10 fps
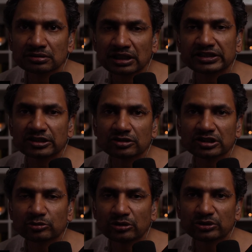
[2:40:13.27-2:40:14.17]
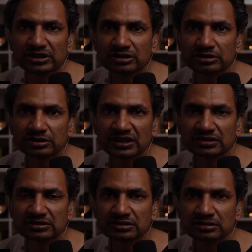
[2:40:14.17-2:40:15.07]
And the only way we can do
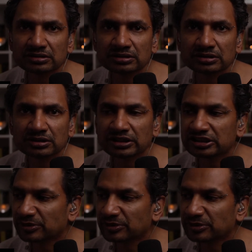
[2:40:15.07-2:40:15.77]
that is